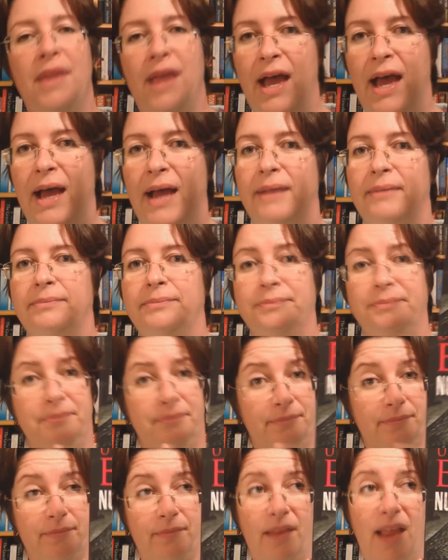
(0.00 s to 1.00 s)

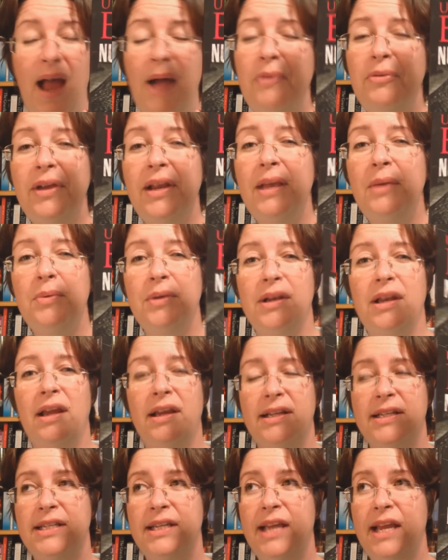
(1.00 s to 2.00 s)
I really would
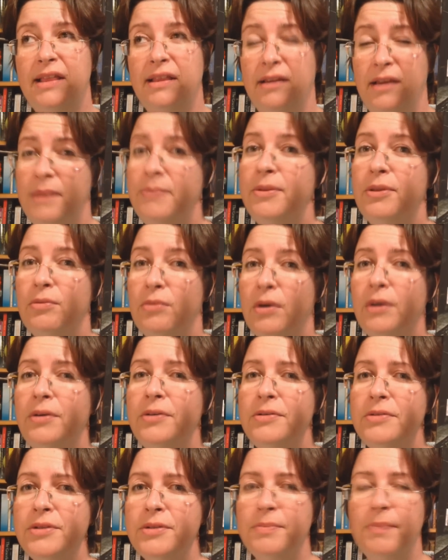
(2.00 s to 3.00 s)
like to get The Name of the
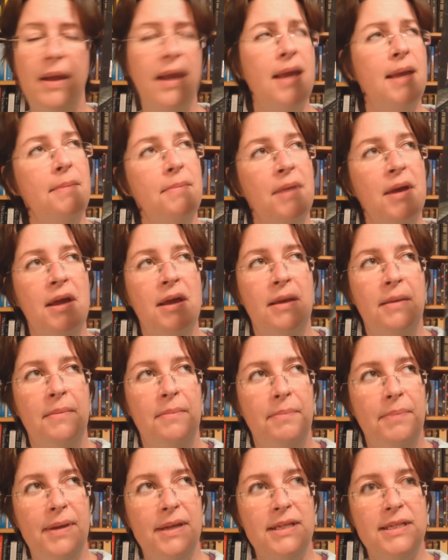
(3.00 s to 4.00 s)
Rose by him,
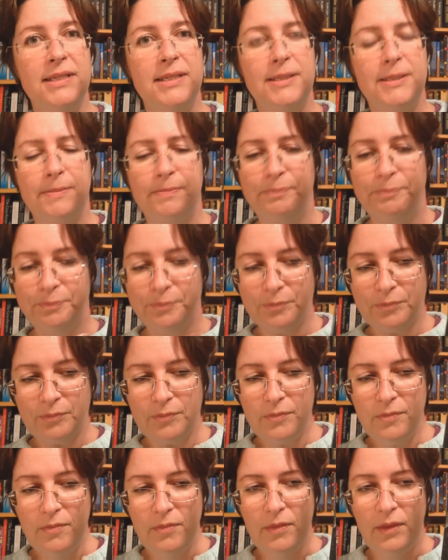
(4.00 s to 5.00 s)
but
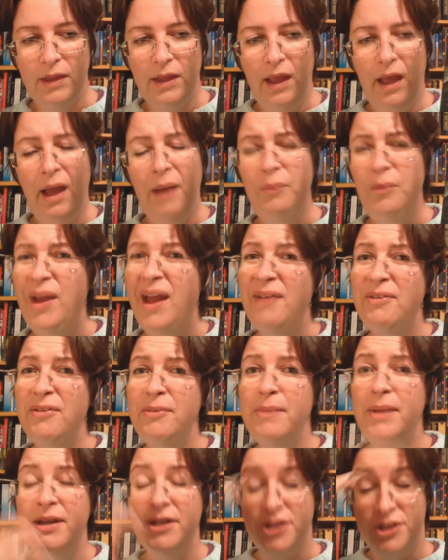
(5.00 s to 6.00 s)
we
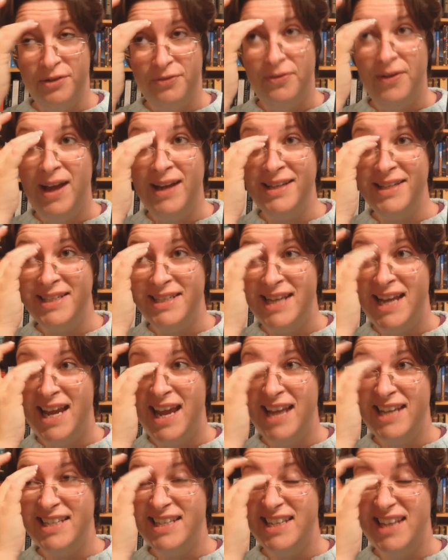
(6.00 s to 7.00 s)
haven't managed to find it
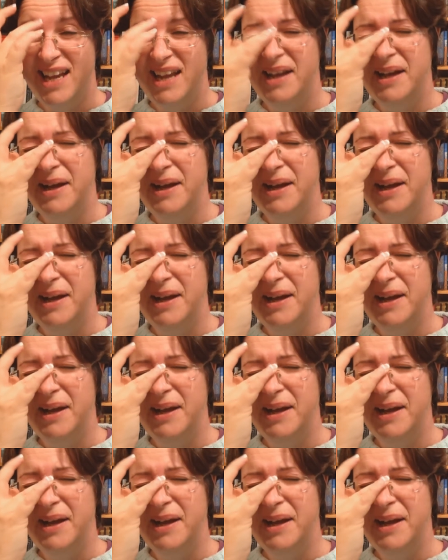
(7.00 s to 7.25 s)
yet.